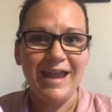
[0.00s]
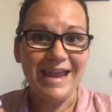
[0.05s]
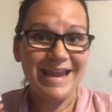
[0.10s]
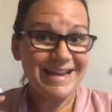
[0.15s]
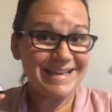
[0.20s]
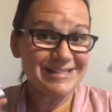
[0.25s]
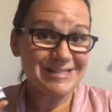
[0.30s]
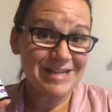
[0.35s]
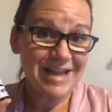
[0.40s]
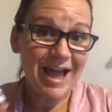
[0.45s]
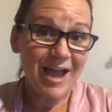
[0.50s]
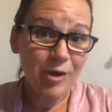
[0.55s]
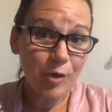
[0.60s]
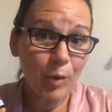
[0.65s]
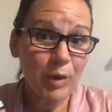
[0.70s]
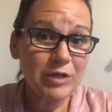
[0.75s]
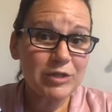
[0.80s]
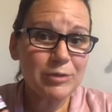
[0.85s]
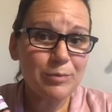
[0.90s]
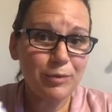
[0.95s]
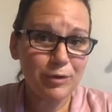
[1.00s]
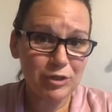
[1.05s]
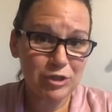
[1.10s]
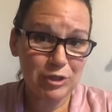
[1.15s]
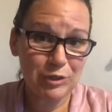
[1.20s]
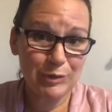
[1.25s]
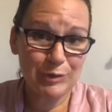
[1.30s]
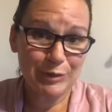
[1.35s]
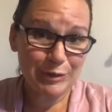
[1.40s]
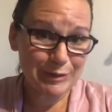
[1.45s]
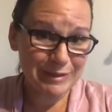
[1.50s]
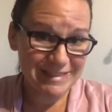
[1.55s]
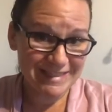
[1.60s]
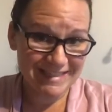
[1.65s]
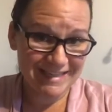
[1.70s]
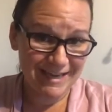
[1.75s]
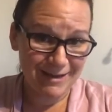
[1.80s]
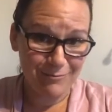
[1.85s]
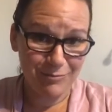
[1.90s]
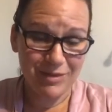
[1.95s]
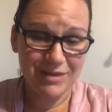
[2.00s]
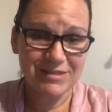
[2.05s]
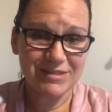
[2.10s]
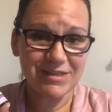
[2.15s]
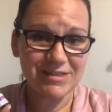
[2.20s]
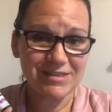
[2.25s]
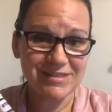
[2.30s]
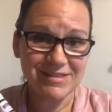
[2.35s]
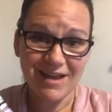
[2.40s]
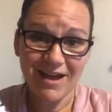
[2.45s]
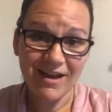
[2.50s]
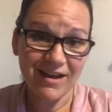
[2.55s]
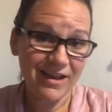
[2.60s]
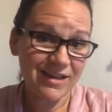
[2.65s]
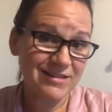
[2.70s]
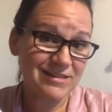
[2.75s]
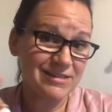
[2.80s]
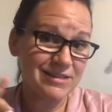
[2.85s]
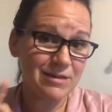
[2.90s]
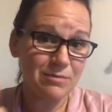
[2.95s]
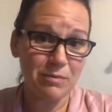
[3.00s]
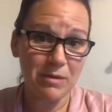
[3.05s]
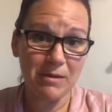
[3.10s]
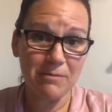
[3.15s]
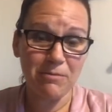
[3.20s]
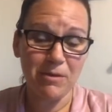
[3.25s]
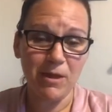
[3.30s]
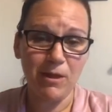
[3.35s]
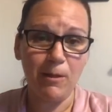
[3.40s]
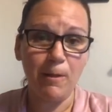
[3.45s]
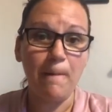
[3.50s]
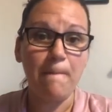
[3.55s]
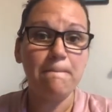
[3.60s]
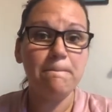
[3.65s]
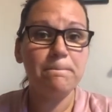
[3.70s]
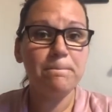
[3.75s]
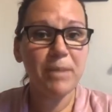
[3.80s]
It is not going to put you to sleep. This is not a sleeping pill.